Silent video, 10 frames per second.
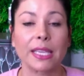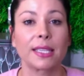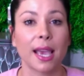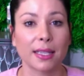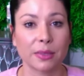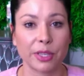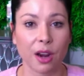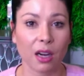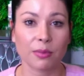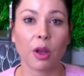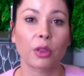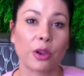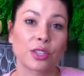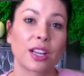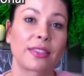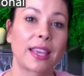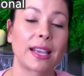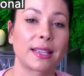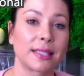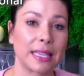Yes, we talked about lotion and
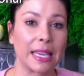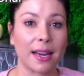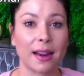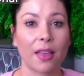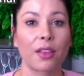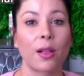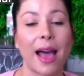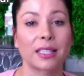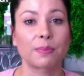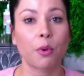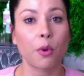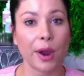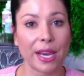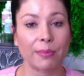things in the last point,